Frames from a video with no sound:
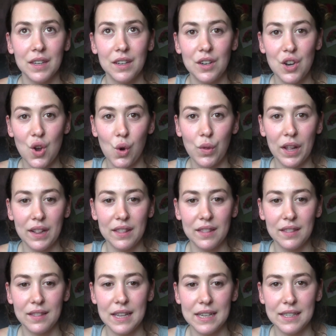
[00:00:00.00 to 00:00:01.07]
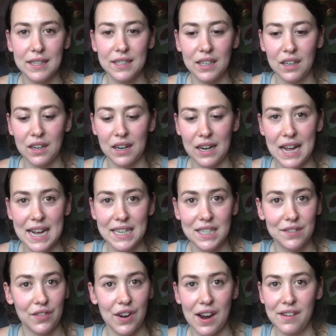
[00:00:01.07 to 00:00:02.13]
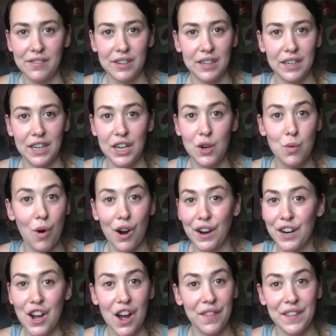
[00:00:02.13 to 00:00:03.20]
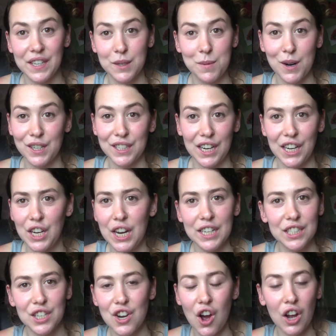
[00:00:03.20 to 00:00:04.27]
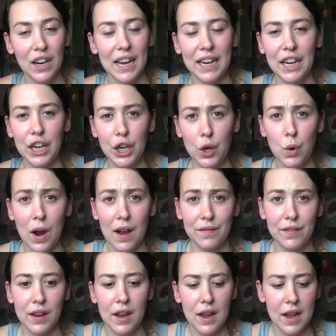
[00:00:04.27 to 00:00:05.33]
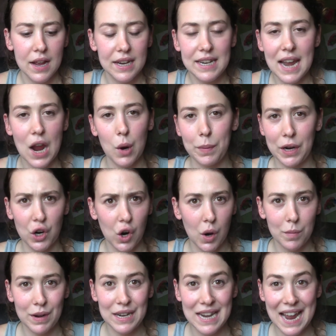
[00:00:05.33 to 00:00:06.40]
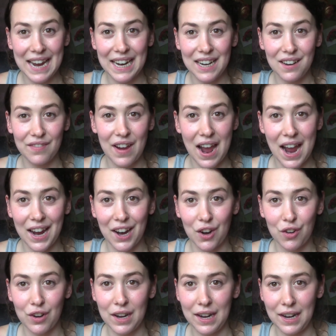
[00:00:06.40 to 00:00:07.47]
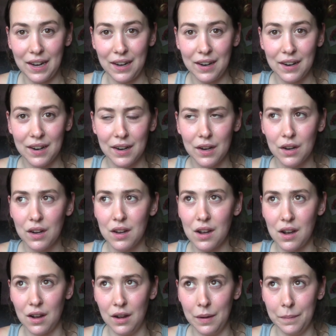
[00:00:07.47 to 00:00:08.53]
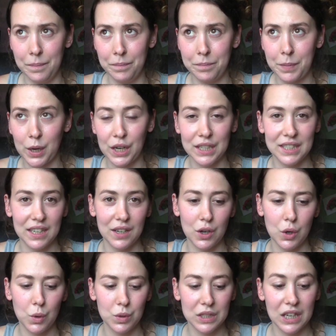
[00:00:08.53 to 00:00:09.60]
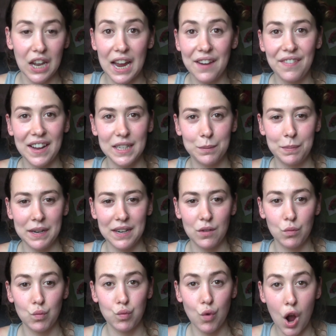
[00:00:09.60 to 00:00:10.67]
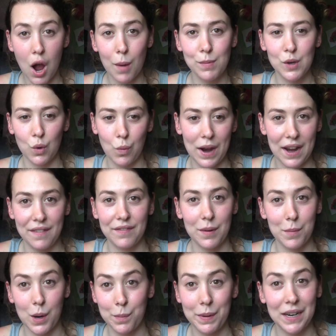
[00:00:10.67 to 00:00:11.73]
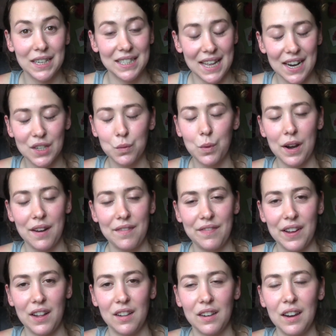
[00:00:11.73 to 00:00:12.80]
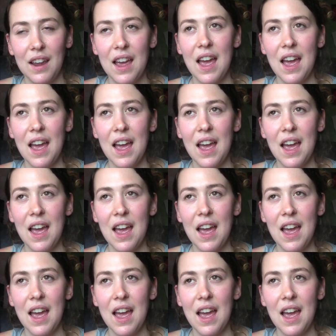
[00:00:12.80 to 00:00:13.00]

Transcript: Know that this isn't going to last forever. You are not this person. It's not like you have now become a negative, angry person whose life has been robbed away from her, because that is what I felt.